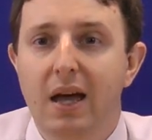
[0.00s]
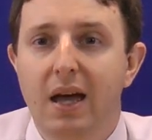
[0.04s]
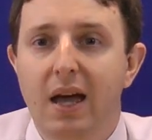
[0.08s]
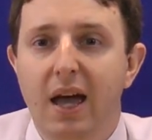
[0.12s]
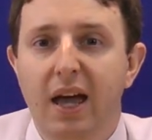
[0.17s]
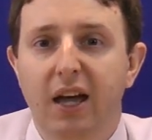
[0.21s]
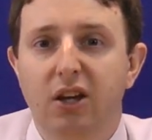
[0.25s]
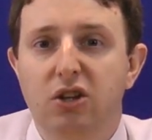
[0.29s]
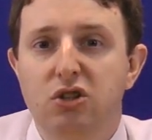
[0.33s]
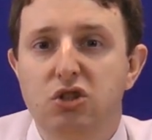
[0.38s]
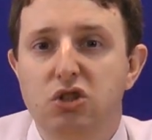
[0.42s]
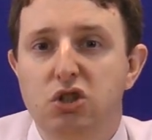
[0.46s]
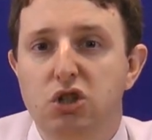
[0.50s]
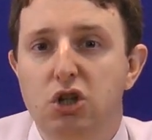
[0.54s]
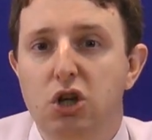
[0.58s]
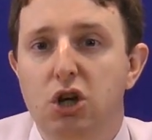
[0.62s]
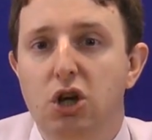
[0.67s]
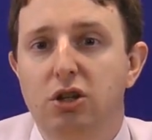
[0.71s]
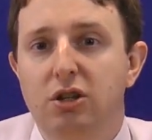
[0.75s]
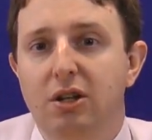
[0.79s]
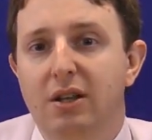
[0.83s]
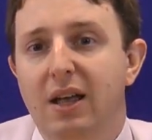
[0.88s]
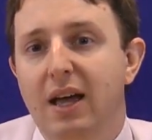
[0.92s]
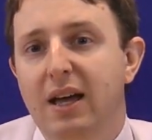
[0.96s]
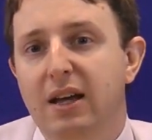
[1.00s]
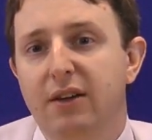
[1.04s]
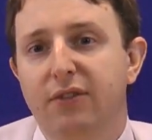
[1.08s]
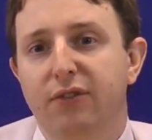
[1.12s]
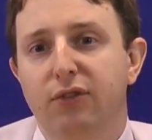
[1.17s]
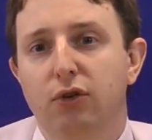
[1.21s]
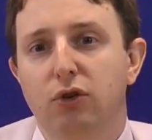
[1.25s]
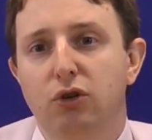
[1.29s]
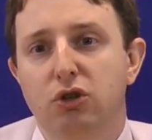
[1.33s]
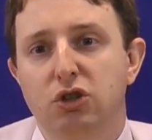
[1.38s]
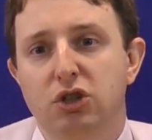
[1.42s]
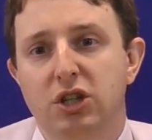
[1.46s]
It can turn an
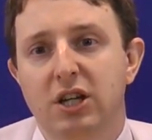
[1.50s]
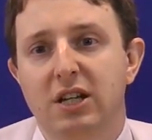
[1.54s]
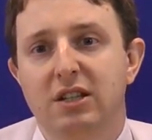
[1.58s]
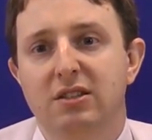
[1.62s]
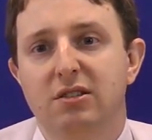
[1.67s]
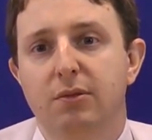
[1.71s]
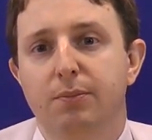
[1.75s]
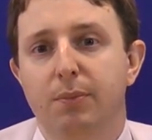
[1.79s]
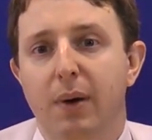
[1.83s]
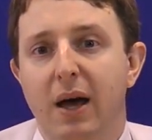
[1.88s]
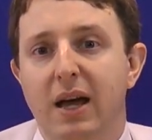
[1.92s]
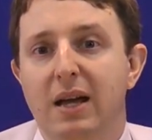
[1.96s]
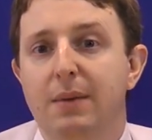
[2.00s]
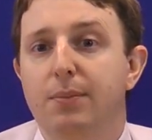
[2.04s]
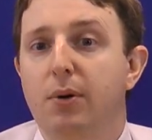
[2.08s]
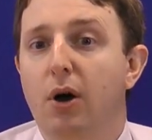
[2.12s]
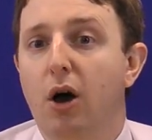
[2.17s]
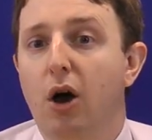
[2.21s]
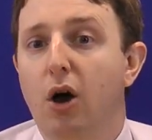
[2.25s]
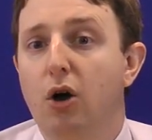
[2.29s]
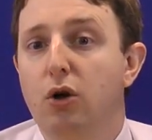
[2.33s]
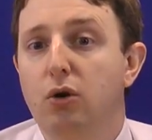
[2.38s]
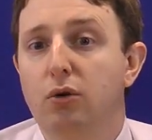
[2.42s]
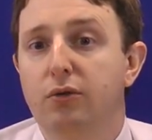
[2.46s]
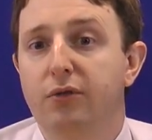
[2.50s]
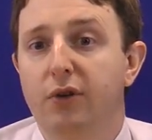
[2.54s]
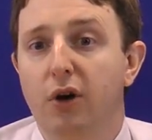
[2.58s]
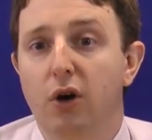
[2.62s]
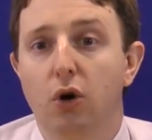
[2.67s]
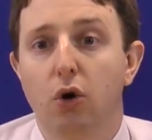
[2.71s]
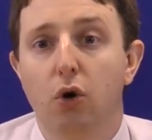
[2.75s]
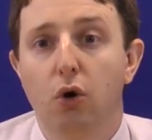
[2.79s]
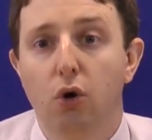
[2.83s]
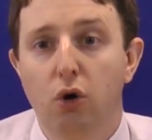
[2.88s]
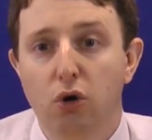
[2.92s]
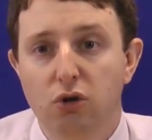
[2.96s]
A4 sheet of paper over
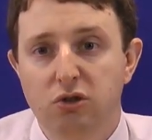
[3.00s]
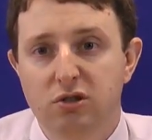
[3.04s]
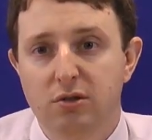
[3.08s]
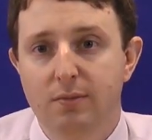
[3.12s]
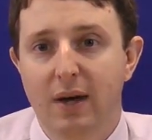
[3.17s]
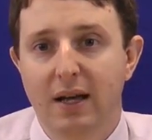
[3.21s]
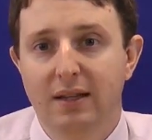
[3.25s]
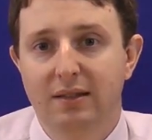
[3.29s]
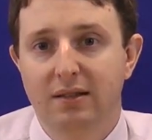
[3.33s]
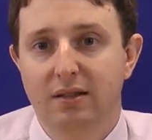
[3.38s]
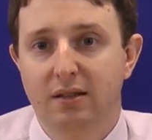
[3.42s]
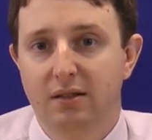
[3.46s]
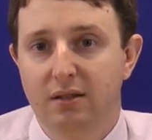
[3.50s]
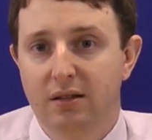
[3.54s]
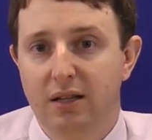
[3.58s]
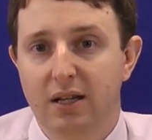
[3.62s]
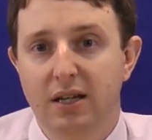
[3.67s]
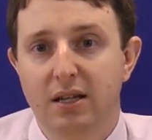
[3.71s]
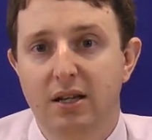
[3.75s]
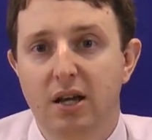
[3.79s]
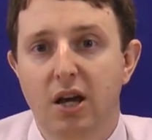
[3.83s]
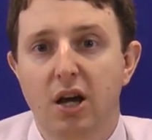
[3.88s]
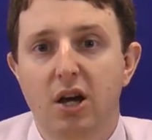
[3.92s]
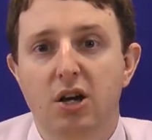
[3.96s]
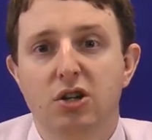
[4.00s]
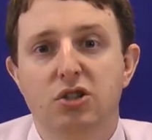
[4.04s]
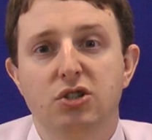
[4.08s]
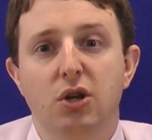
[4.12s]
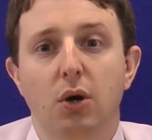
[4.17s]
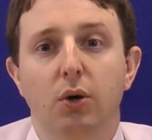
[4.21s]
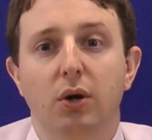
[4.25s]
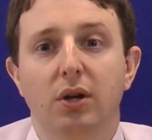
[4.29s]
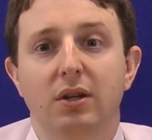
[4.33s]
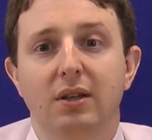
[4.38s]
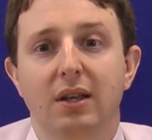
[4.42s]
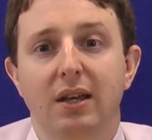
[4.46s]
automatically,
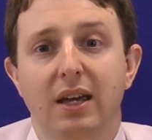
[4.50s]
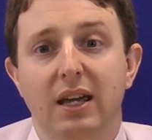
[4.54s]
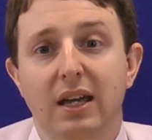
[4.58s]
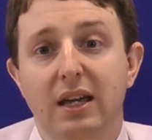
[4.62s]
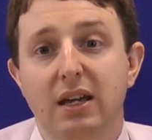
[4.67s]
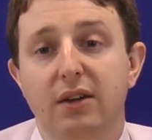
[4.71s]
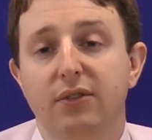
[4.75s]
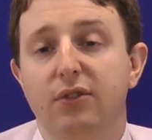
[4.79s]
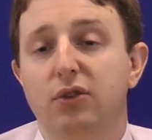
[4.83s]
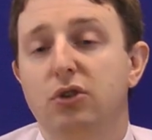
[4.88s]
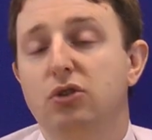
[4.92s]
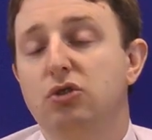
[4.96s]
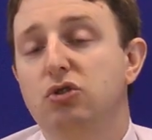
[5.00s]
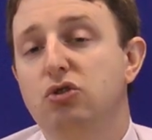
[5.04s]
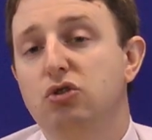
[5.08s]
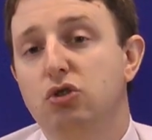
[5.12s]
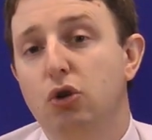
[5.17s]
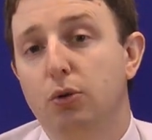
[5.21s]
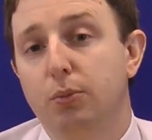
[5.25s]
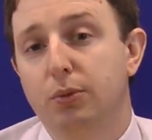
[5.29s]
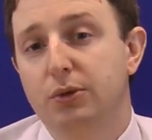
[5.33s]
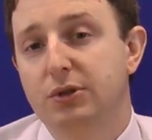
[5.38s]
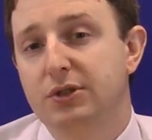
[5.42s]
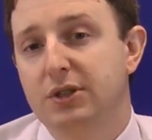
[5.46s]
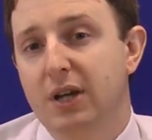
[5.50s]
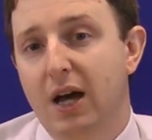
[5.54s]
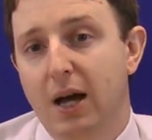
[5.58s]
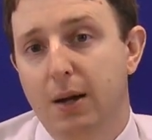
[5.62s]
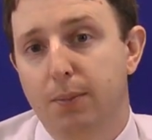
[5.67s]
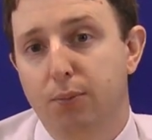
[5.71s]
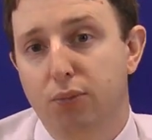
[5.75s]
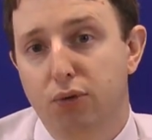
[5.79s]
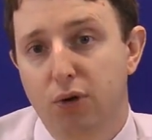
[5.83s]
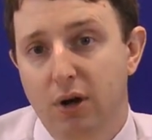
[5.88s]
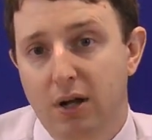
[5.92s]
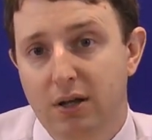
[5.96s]
so can even
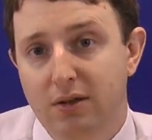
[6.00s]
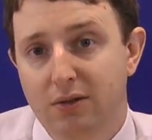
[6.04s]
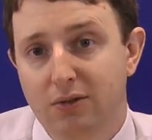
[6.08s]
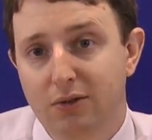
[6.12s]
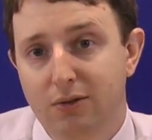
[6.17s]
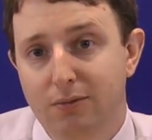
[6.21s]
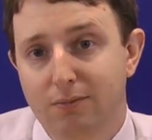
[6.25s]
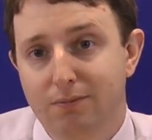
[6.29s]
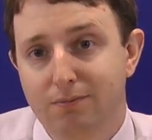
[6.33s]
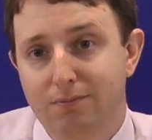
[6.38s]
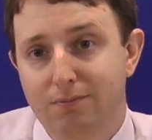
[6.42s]
double-side print.